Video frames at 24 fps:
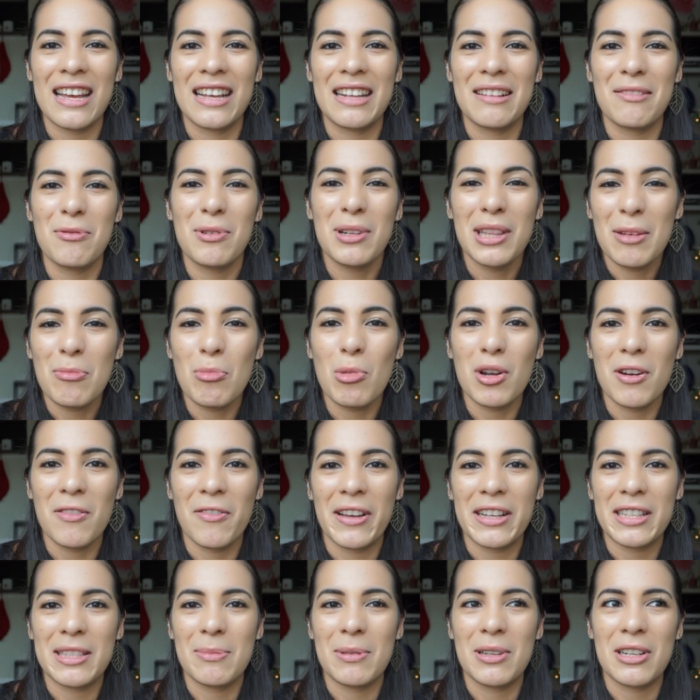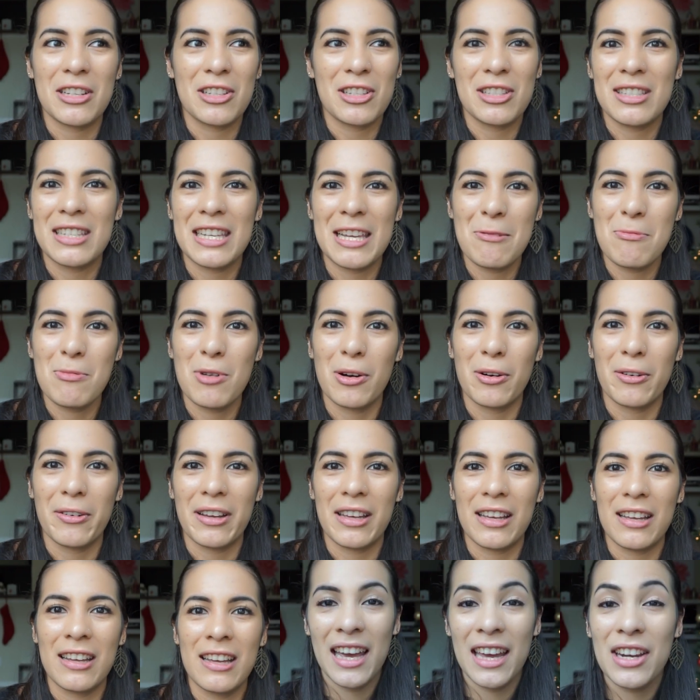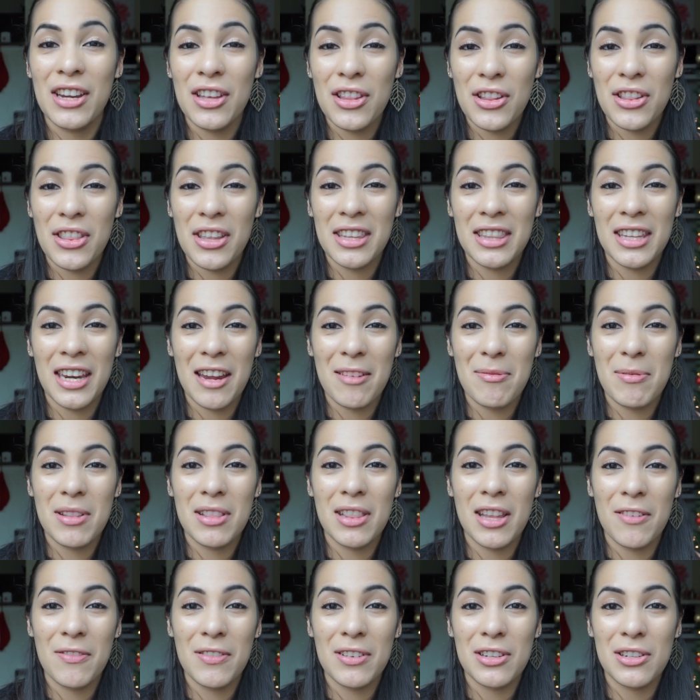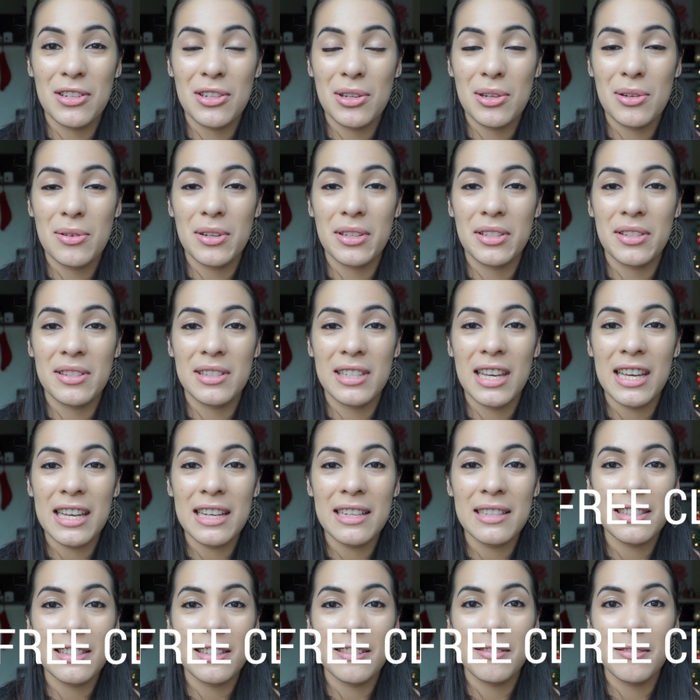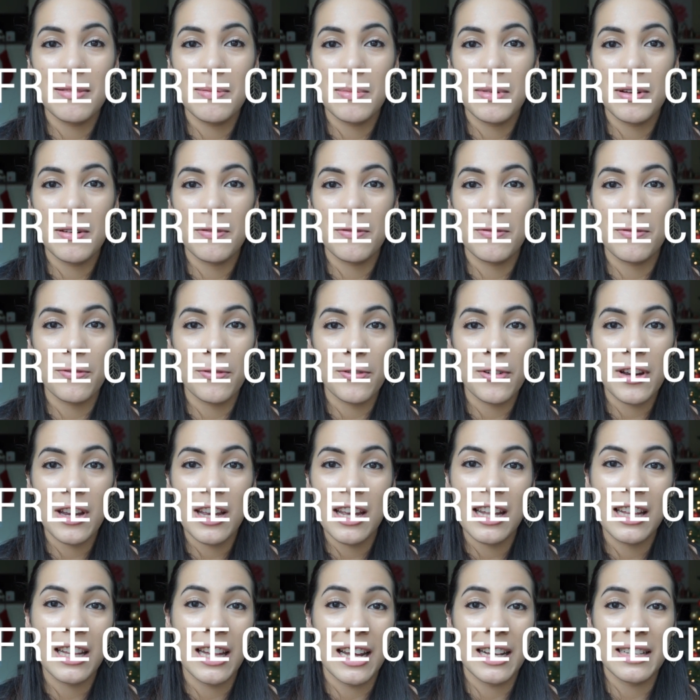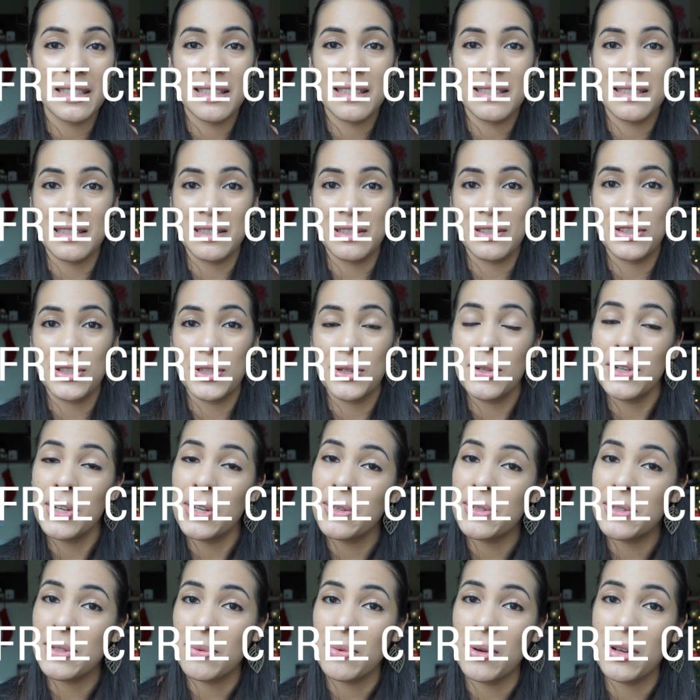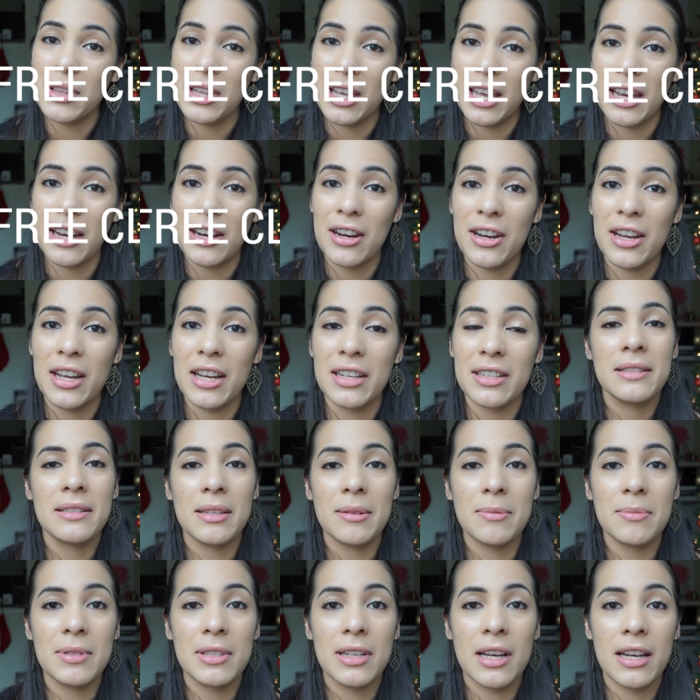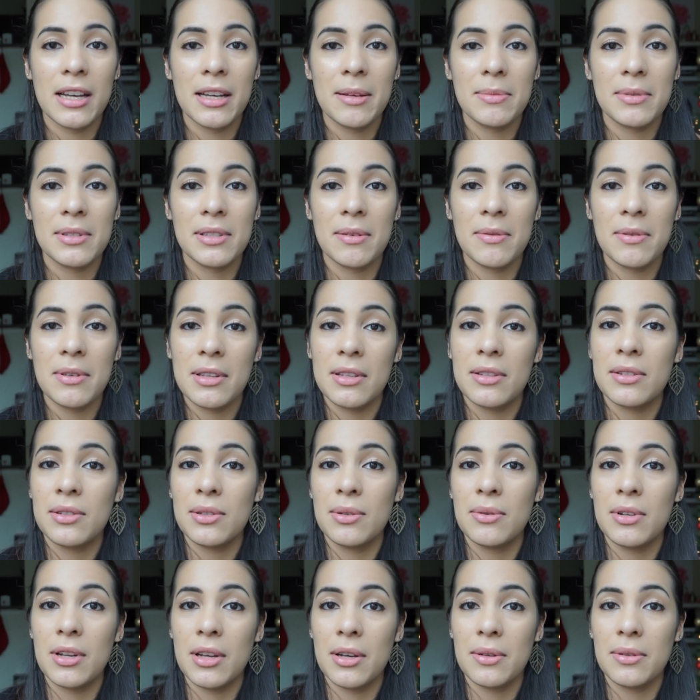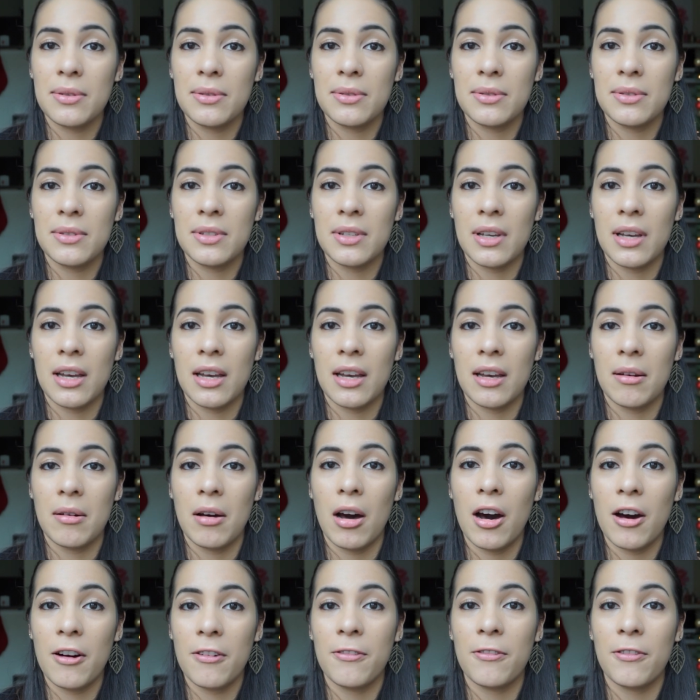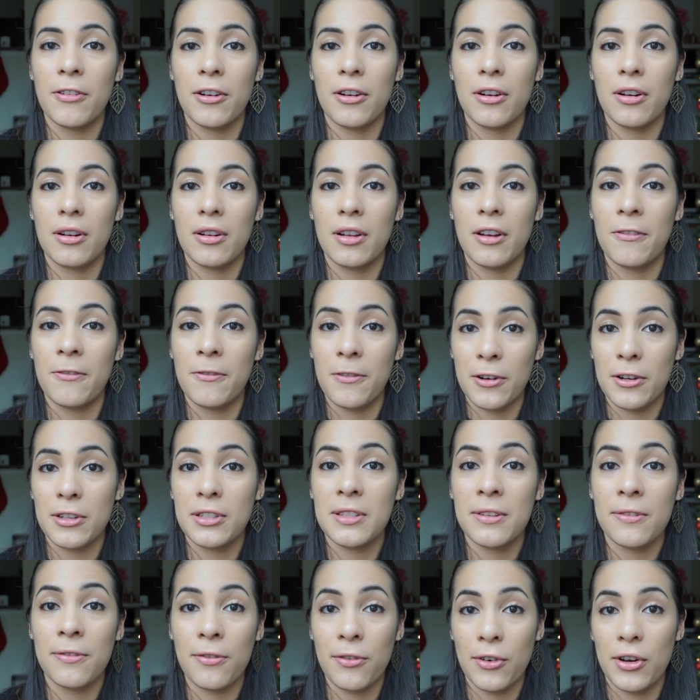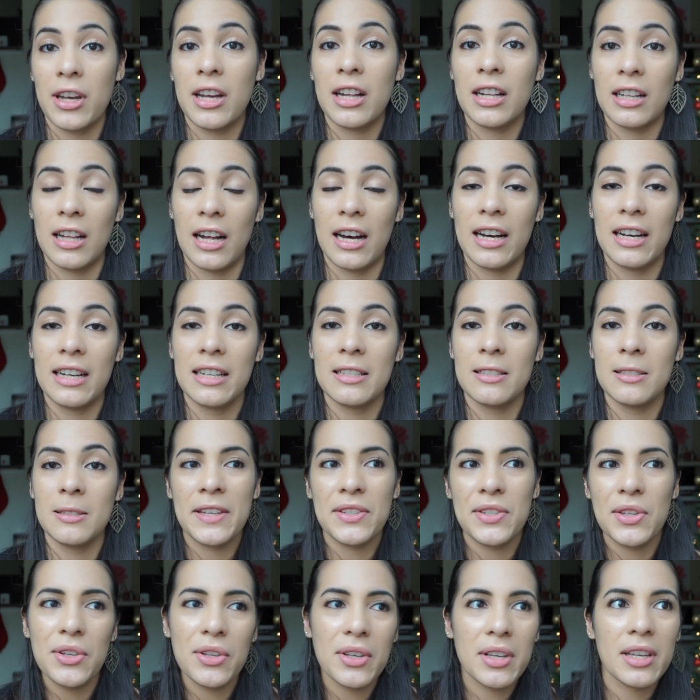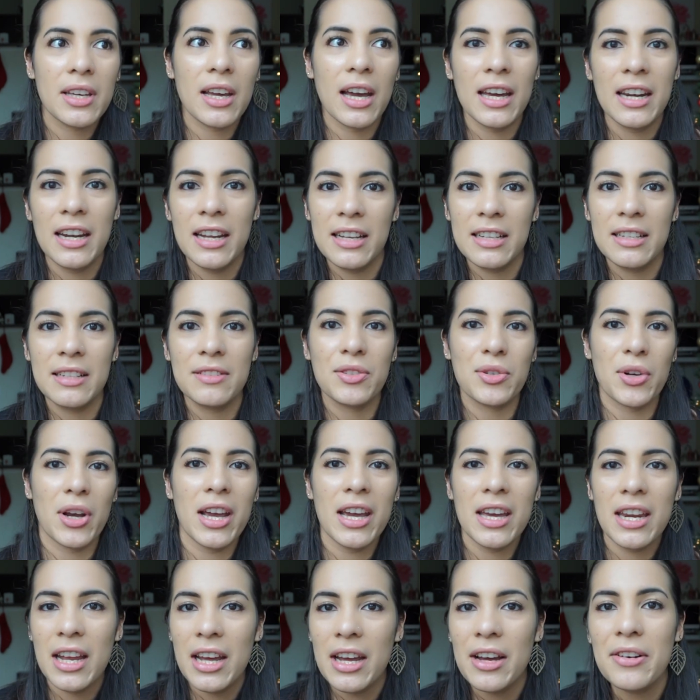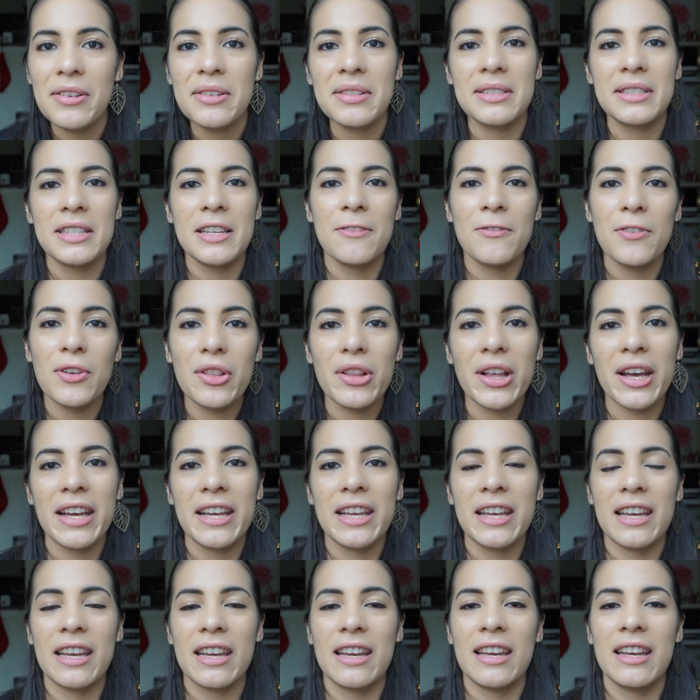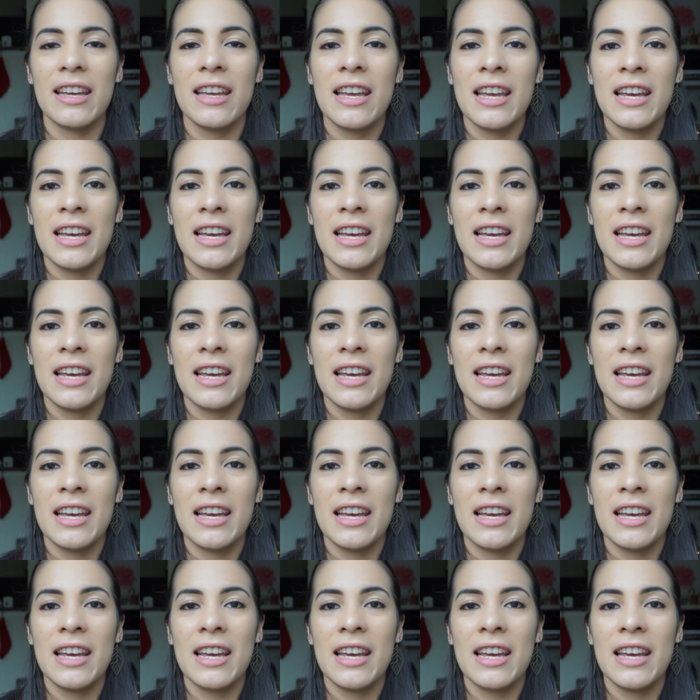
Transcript: it really motivates me to just keep going. Another thing that I've been loving to do is taking some free classes in studios around the area. Sometimes some of the studios offer a first free class, and so you can kind of try it out and see if you like it,